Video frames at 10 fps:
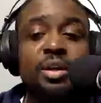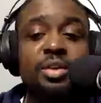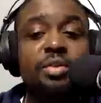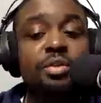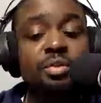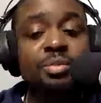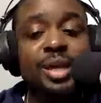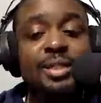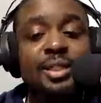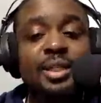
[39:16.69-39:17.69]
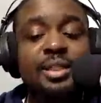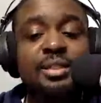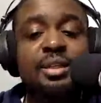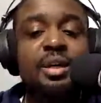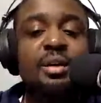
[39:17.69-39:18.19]
You make
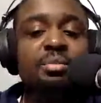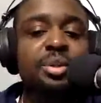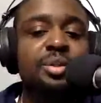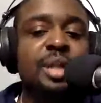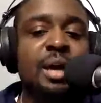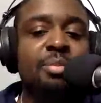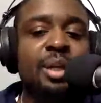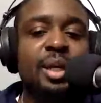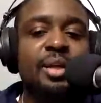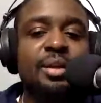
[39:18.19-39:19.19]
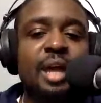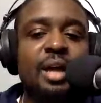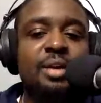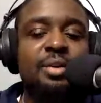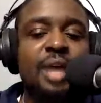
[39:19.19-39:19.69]
sense, but you're not playing.
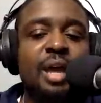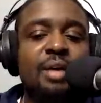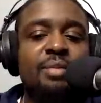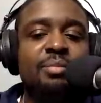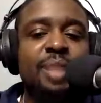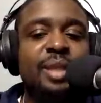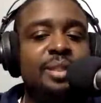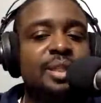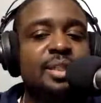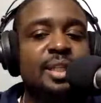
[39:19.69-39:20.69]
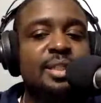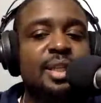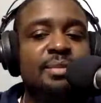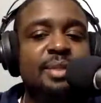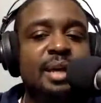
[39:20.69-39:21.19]
You're not making sense at the
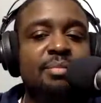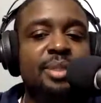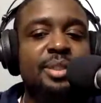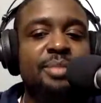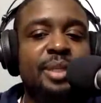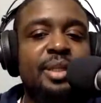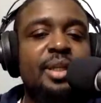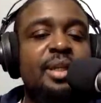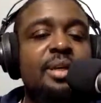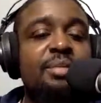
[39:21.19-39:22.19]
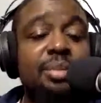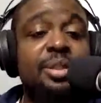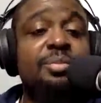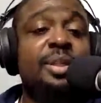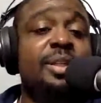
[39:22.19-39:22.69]
same time. Bishman,
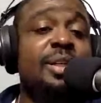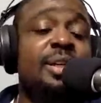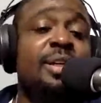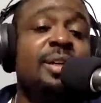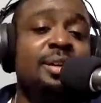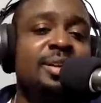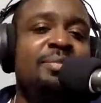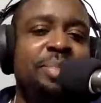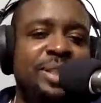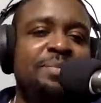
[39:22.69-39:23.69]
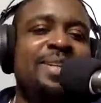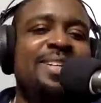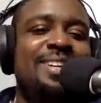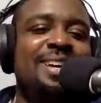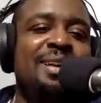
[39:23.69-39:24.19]
Bishman, Bishman,
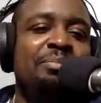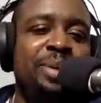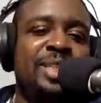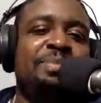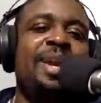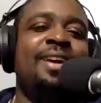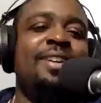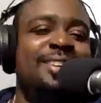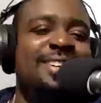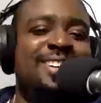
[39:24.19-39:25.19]
Bishman.